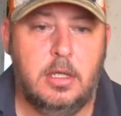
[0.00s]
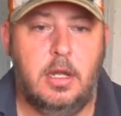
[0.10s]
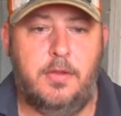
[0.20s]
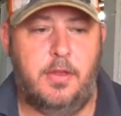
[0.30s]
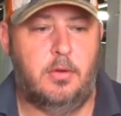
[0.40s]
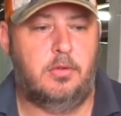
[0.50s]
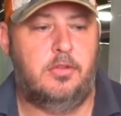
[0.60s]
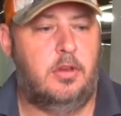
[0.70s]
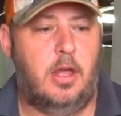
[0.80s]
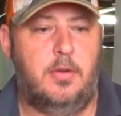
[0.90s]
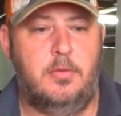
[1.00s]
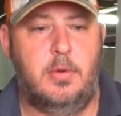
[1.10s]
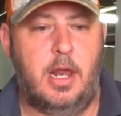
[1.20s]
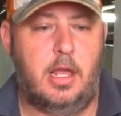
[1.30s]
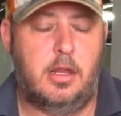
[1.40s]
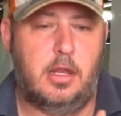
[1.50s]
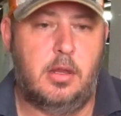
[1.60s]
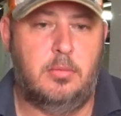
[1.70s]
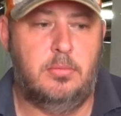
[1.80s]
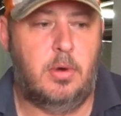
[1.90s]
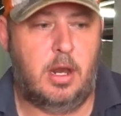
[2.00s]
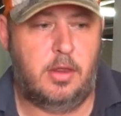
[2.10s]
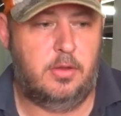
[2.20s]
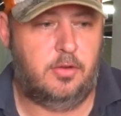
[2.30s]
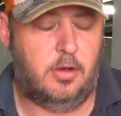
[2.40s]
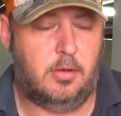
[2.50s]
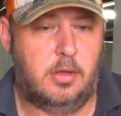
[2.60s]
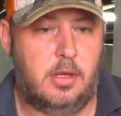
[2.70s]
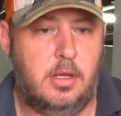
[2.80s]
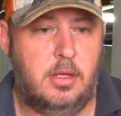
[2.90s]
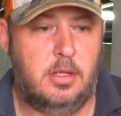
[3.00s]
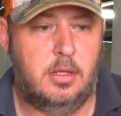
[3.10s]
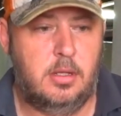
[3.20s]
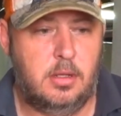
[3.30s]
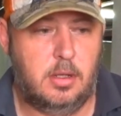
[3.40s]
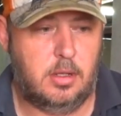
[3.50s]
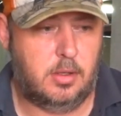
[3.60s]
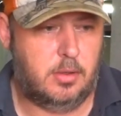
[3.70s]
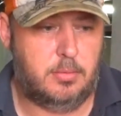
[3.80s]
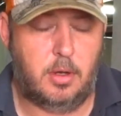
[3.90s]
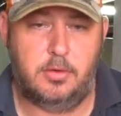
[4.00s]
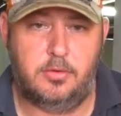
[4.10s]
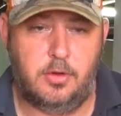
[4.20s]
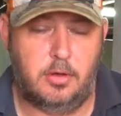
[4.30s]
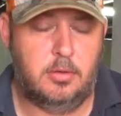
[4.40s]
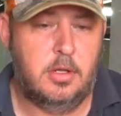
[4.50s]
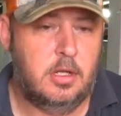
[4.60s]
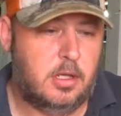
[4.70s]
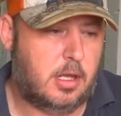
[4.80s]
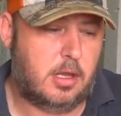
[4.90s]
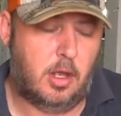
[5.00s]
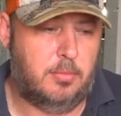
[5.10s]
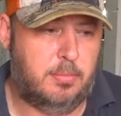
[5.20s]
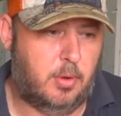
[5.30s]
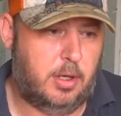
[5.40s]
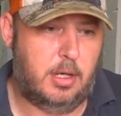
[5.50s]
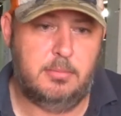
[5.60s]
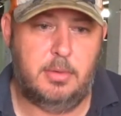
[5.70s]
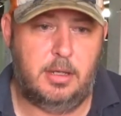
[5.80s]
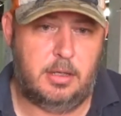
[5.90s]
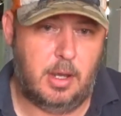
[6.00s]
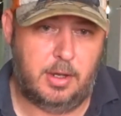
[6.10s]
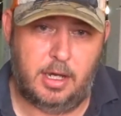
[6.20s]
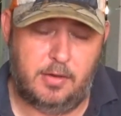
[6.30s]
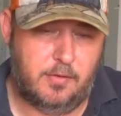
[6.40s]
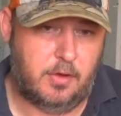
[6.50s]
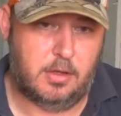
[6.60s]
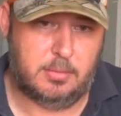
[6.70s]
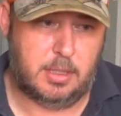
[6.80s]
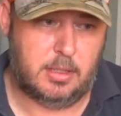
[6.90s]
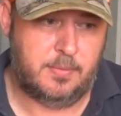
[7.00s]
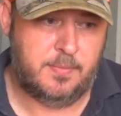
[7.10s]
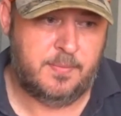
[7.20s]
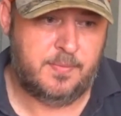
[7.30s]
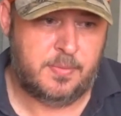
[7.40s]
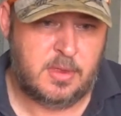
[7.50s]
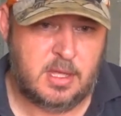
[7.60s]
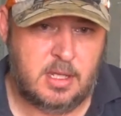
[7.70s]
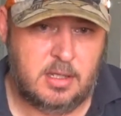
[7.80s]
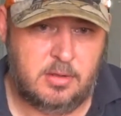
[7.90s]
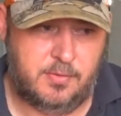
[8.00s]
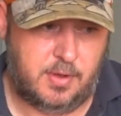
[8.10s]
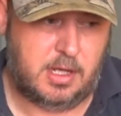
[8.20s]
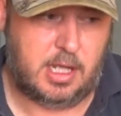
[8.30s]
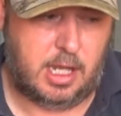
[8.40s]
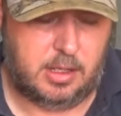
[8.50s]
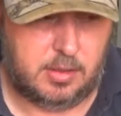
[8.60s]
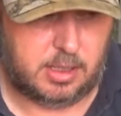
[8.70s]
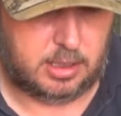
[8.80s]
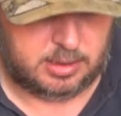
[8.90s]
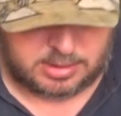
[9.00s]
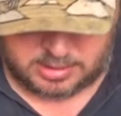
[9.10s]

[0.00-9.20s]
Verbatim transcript: if they're all too low in one axis on one of the journals, on the rod journal, there's no point in me going any further with it to investigate using it